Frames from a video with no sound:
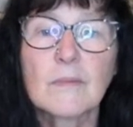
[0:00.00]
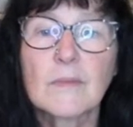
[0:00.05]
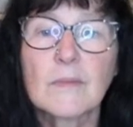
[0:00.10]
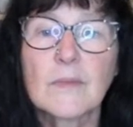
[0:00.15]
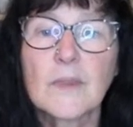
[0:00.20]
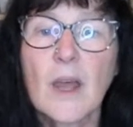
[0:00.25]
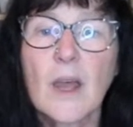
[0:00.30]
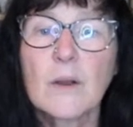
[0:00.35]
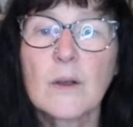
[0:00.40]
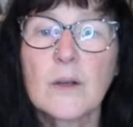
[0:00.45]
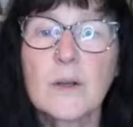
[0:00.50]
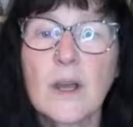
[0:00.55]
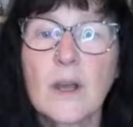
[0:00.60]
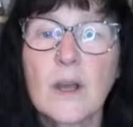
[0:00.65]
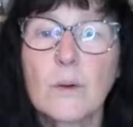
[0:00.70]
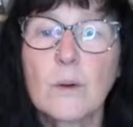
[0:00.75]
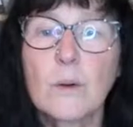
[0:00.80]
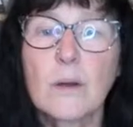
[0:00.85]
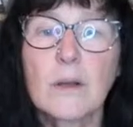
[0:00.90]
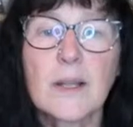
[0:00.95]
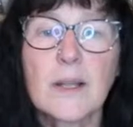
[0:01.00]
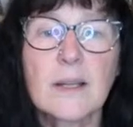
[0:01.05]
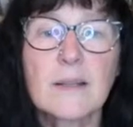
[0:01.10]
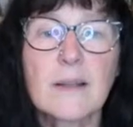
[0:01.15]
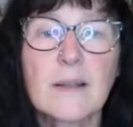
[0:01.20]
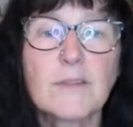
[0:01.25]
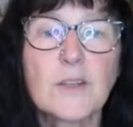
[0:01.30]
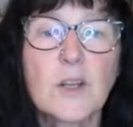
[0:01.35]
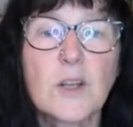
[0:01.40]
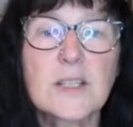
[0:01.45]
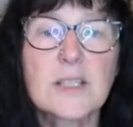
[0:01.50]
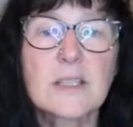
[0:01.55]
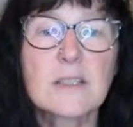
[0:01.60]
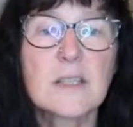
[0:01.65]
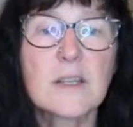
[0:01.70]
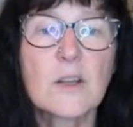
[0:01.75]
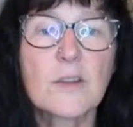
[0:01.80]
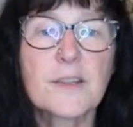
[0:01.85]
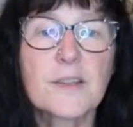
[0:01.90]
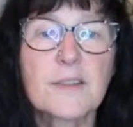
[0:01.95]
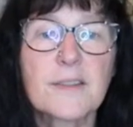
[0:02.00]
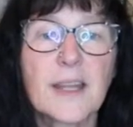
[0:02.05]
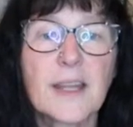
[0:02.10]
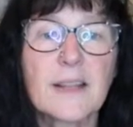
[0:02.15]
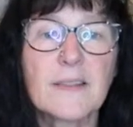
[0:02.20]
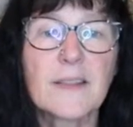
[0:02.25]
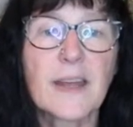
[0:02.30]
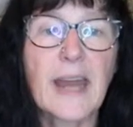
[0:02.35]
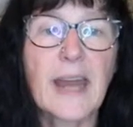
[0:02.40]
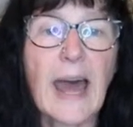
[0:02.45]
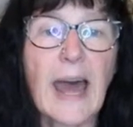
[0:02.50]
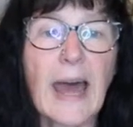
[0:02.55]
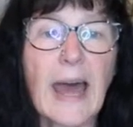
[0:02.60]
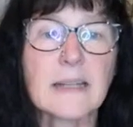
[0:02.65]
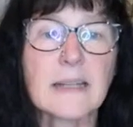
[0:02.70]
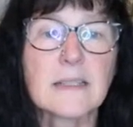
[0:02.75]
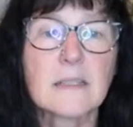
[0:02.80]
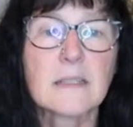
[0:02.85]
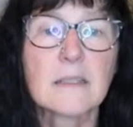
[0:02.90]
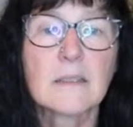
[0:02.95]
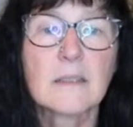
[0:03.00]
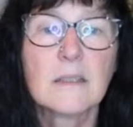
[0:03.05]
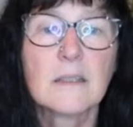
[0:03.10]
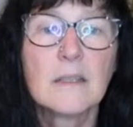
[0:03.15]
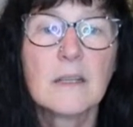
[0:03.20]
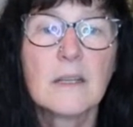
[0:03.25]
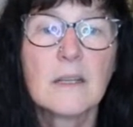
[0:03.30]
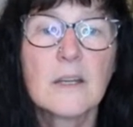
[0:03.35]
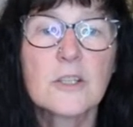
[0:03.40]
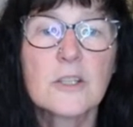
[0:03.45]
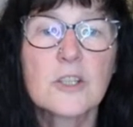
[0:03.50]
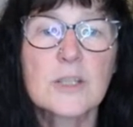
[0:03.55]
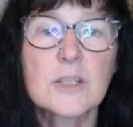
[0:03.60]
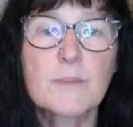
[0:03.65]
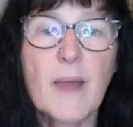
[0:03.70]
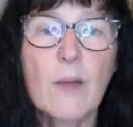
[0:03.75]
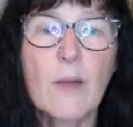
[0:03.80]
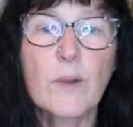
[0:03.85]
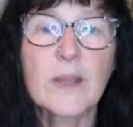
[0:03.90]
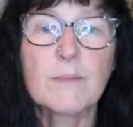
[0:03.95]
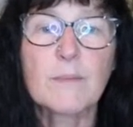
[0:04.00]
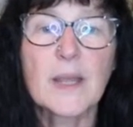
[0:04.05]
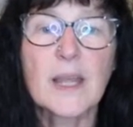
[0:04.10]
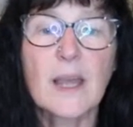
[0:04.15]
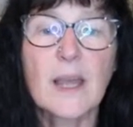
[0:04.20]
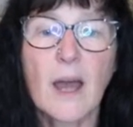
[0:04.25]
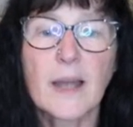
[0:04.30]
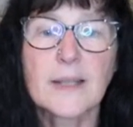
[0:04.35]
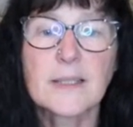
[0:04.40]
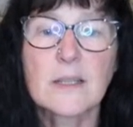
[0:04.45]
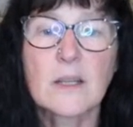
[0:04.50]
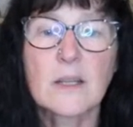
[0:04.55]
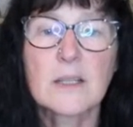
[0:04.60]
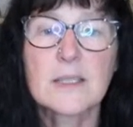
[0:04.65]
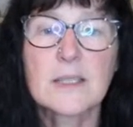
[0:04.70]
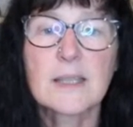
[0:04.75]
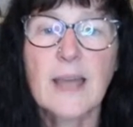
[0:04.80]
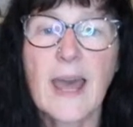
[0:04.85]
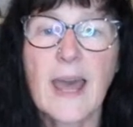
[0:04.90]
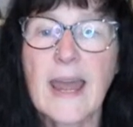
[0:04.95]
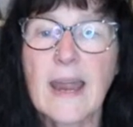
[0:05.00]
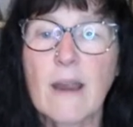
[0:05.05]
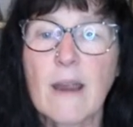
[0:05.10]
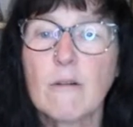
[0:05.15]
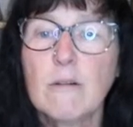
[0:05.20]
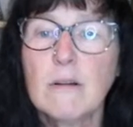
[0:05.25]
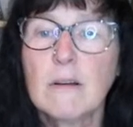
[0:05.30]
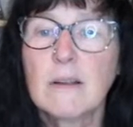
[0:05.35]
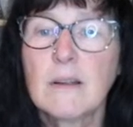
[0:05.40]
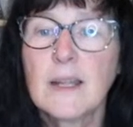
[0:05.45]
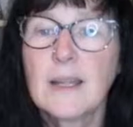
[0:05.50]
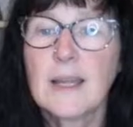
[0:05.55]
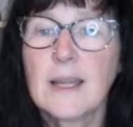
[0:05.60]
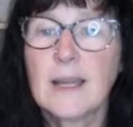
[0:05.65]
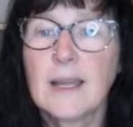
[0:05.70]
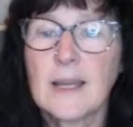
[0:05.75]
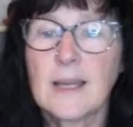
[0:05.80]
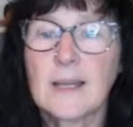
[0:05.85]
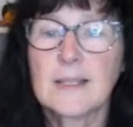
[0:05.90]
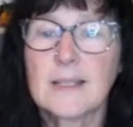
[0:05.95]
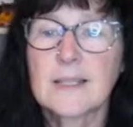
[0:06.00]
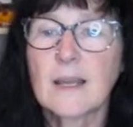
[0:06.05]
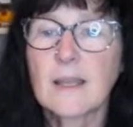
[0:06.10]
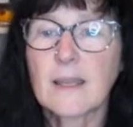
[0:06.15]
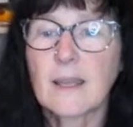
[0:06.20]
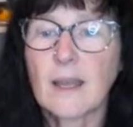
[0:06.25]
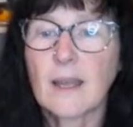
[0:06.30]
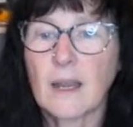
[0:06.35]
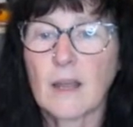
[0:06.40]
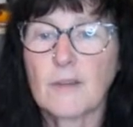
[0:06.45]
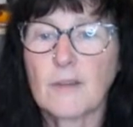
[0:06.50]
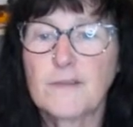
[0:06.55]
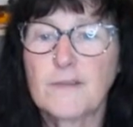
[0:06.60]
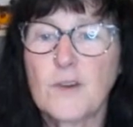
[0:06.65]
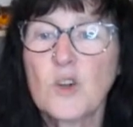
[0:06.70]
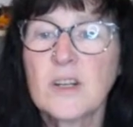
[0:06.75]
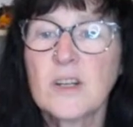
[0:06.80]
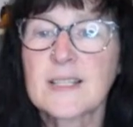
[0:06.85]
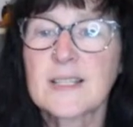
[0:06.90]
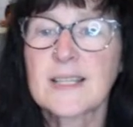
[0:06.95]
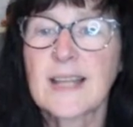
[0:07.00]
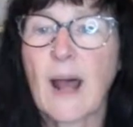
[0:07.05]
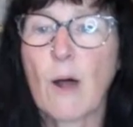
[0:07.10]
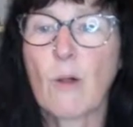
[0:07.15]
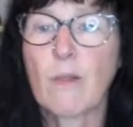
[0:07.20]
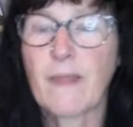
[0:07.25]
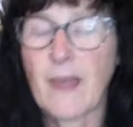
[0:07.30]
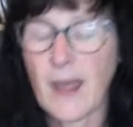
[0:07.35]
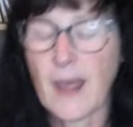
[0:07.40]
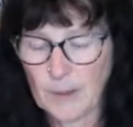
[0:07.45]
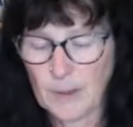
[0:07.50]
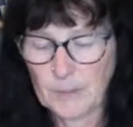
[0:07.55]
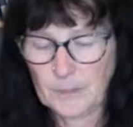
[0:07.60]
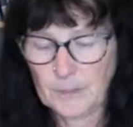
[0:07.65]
no, I've lost the other thing that I had. Just bear with me, guys, because there is a killer fungus out there.